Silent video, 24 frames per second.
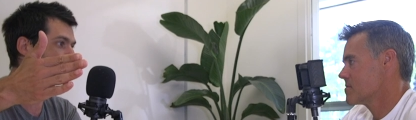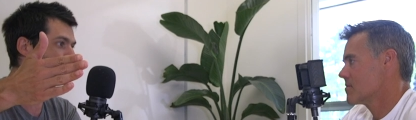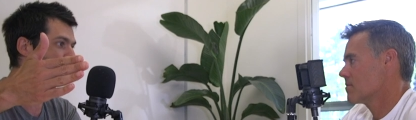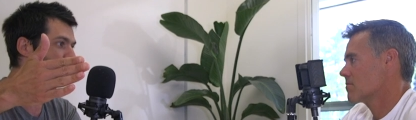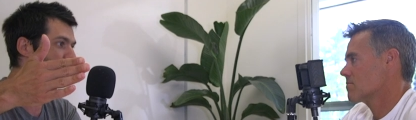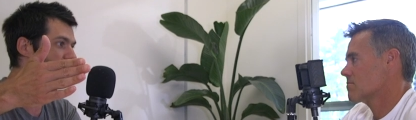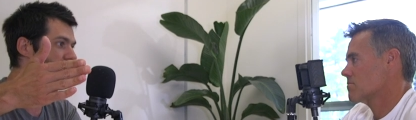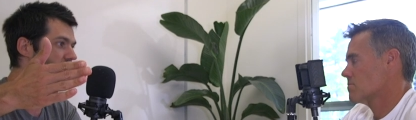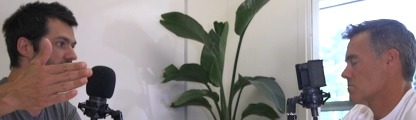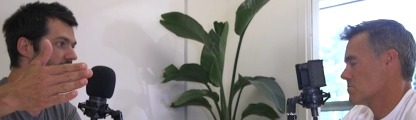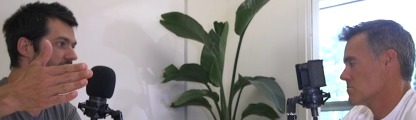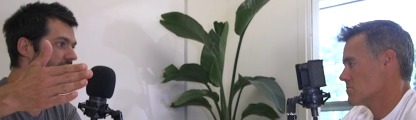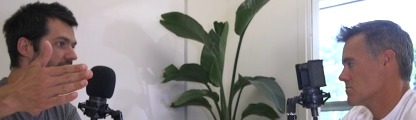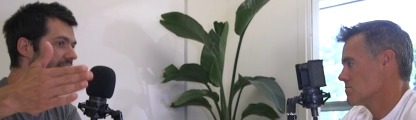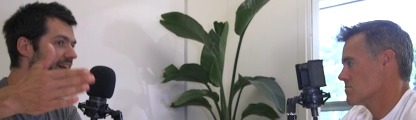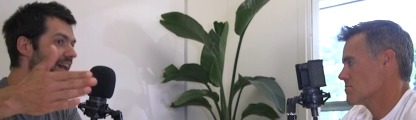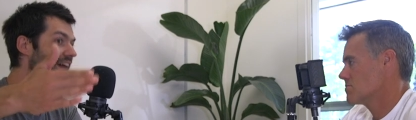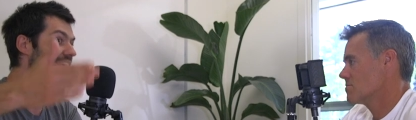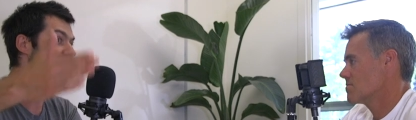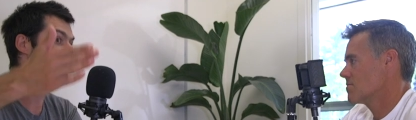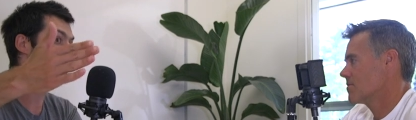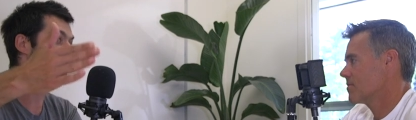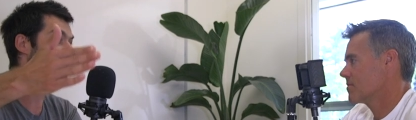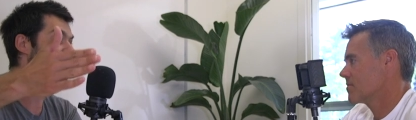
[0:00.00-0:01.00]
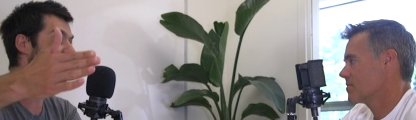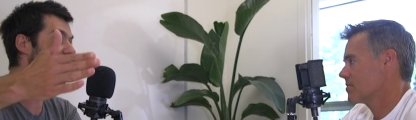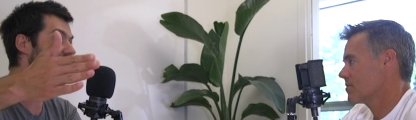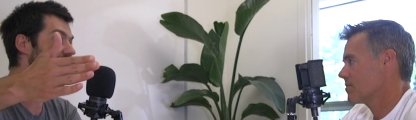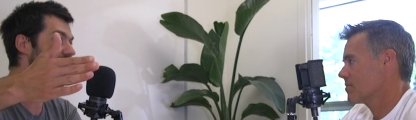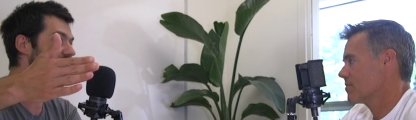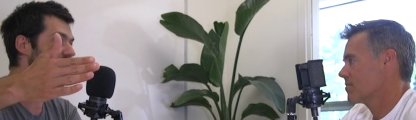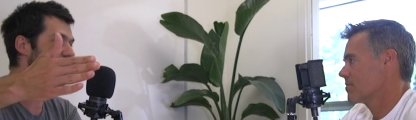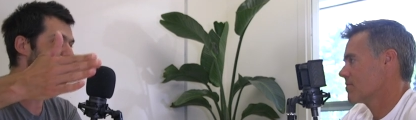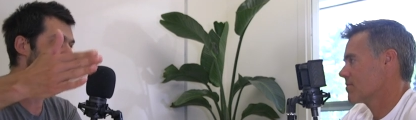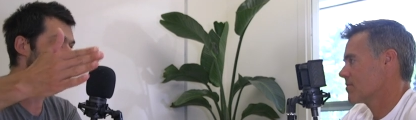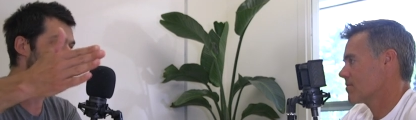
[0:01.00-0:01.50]
Speaker 1: point, and then it's
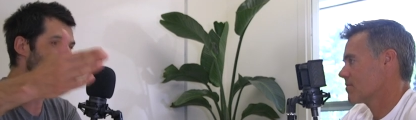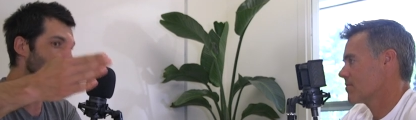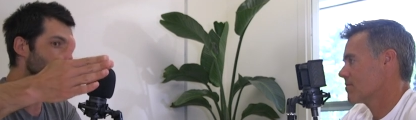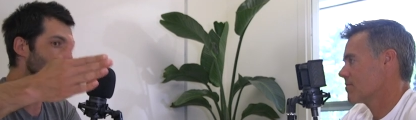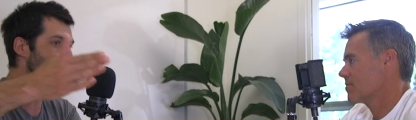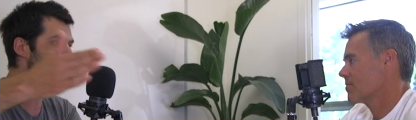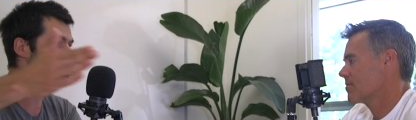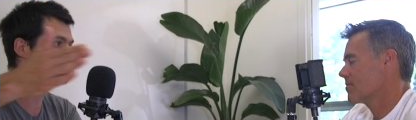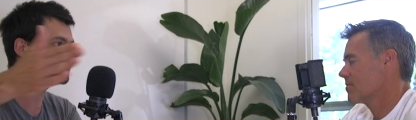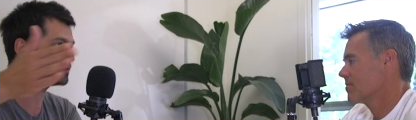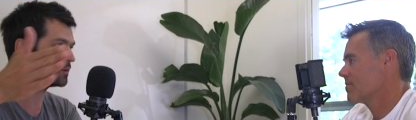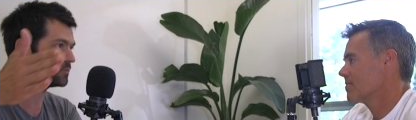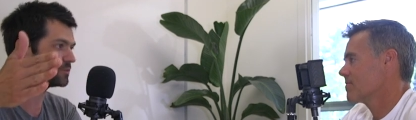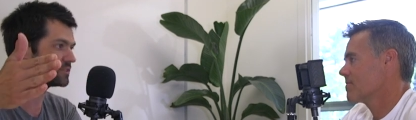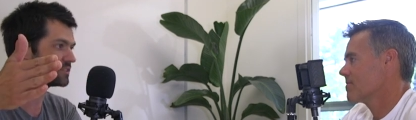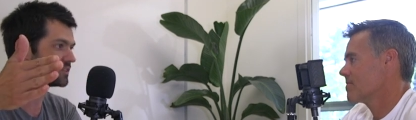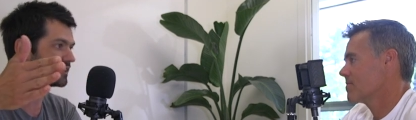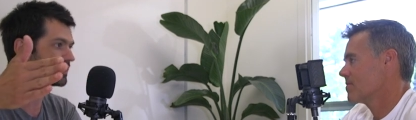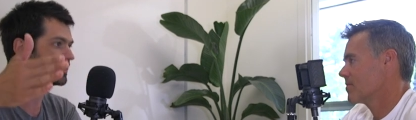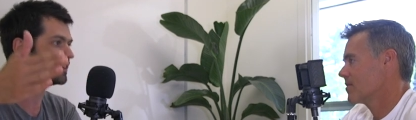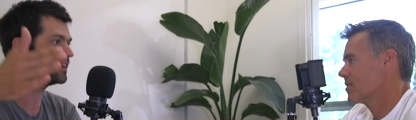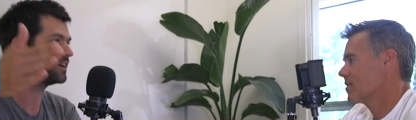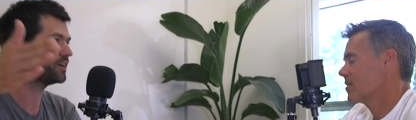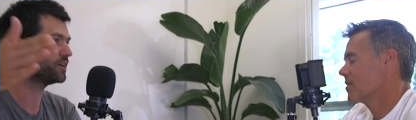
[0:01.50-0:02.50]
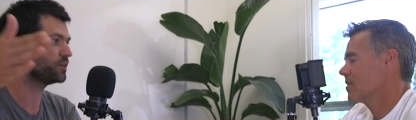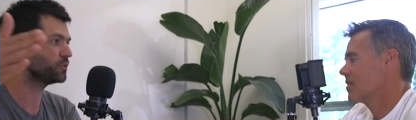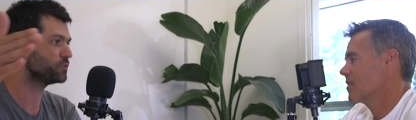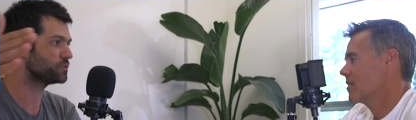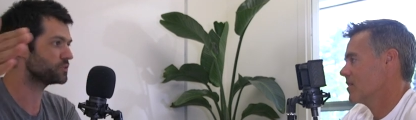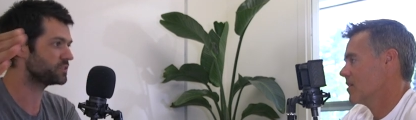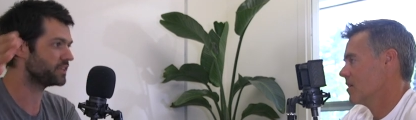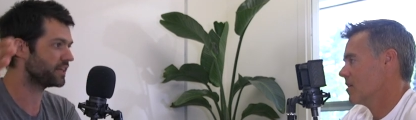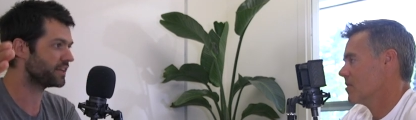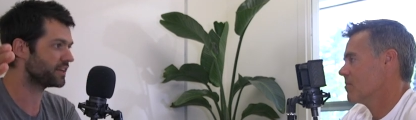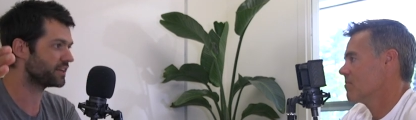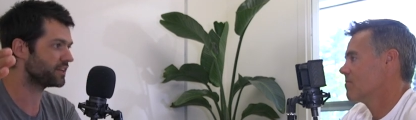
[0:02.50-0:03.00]
like all right, who's grimacing, who's
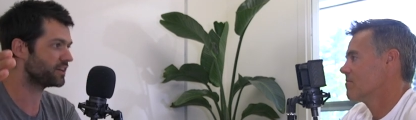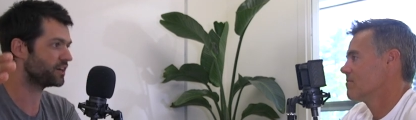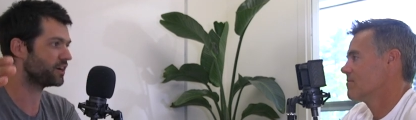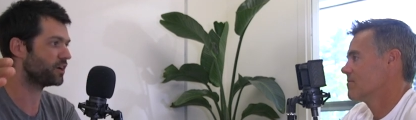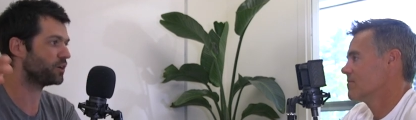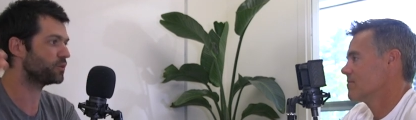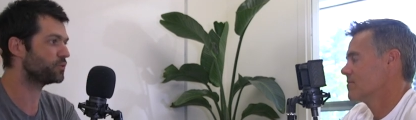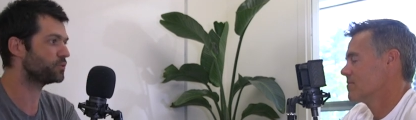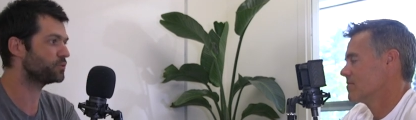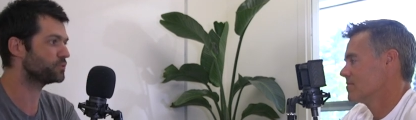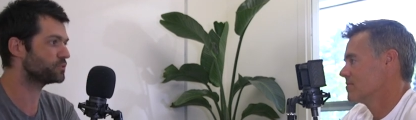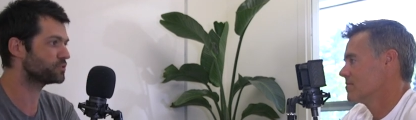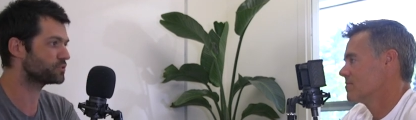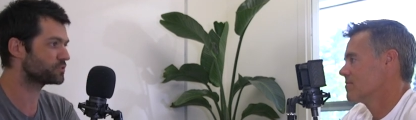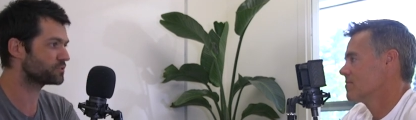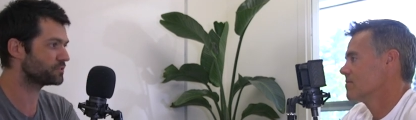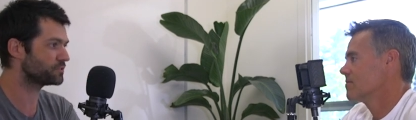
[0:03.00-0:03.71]
yeah. letting go, who's